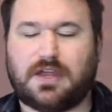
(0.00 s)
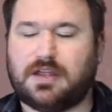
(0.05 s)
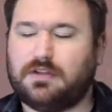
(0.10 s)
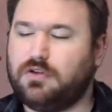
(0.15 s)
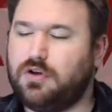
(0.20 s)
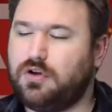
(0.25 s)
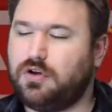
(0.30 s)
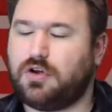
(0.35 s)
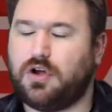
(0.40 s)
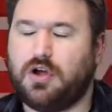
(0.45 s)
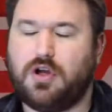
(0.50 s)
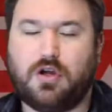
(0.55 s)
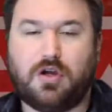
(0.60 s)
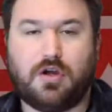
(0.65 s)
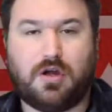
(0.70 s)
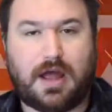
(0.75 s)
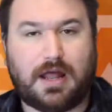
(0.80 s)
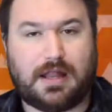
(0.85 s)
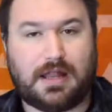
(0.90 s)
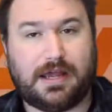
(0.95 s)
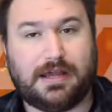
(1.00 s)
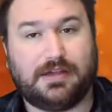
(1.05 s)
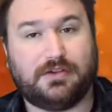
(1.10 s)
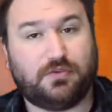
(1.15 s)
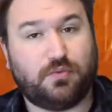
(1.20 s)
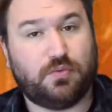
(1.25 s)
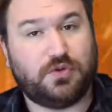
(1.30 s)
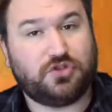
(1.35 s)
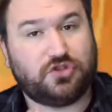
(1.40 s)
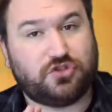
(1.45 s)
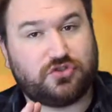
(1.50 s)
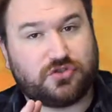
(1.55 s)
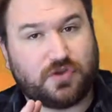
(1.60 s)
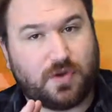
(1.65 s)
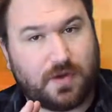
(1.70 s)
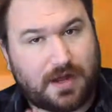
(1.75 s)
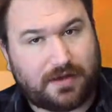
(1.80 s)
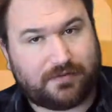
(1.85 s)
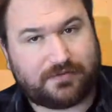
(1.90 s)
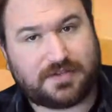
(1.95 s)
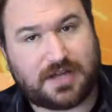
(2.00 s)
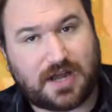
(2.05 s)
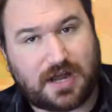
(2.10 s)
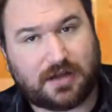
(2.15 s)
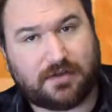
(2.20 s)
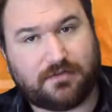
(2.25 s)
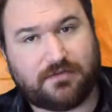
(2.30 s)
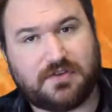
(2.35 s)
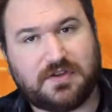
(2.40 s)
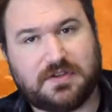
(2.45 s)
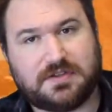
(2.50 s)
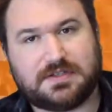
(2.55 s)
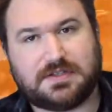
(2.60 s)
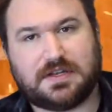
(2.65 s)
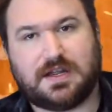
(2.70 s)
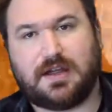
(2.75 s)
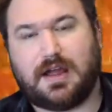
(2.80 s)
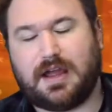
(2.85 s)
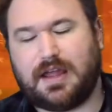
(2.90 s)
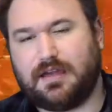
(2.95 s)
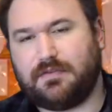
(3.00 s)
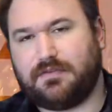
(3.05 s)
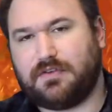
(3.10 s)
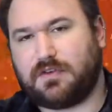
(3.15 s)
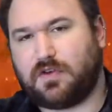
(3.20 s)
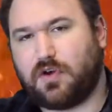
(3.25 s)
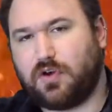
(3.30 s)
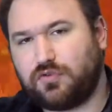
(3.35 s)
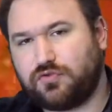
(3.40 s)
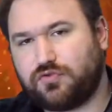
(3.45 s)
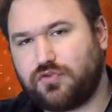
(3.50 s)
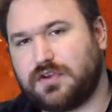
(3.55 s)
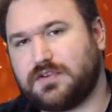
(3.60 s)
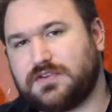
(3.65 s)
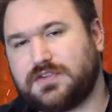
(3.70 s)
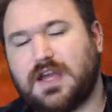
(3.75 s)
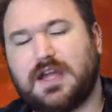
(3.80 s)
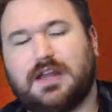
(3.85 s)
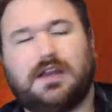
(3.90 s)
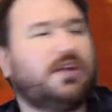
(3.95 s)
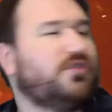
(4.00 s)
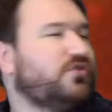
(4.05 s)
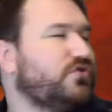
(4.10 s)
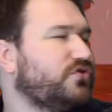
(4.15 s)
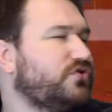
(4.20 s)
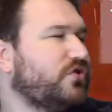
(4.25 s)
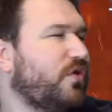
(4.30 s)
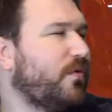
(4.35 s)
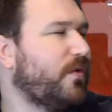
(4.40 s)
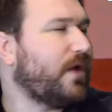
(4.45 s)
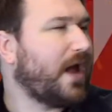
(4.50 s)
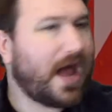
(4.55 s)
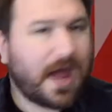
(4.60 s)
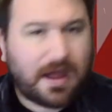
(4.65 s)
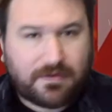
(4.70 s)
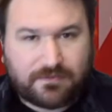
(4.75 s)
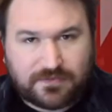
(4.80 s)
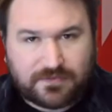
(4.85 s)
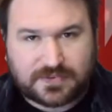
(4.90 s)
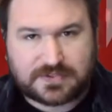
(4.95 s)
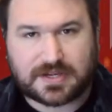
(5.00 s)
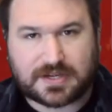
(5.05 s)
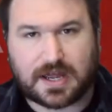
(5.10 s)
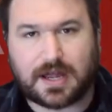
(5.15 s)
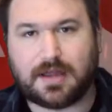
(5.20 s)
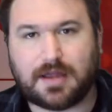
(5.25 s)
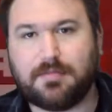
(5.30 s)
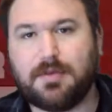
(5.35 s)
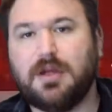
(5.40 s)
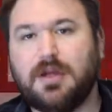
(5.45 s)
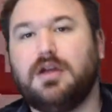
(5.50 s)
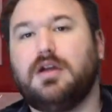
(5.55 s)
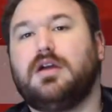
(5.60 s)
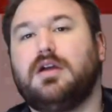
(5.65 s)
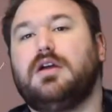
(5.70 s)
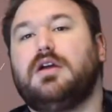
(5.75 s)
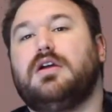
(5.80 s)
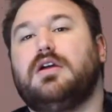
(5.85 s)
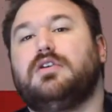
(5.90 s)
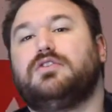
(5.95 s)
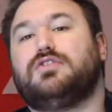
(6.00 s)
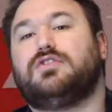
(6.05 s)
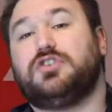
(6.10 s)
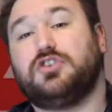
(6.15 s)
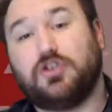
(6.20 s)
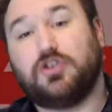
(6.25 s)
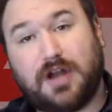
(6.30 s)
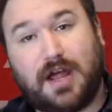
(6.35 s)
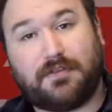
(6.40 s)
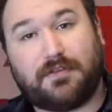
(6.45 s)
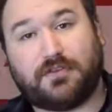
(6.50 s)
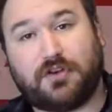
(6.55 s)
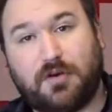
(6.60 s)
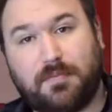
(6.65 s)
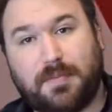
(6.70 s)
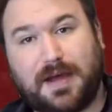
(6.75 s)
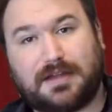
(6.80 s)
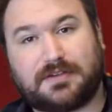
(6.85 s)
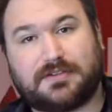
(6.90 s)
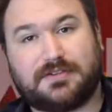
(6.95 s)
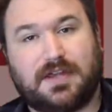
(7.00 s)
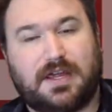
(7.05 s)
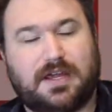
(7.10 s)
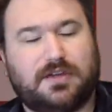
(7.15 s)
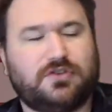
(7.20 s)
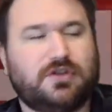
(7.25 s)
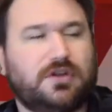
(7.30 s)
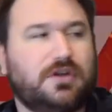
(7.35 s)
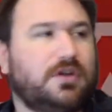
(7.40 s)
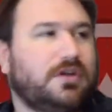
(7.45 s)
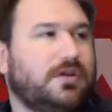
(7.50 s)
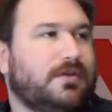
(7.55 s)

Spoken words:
like, look, Elias, we just don't have time for you tonight. I have a contract signing. I just don't have the time. So you're going to have to go backstage.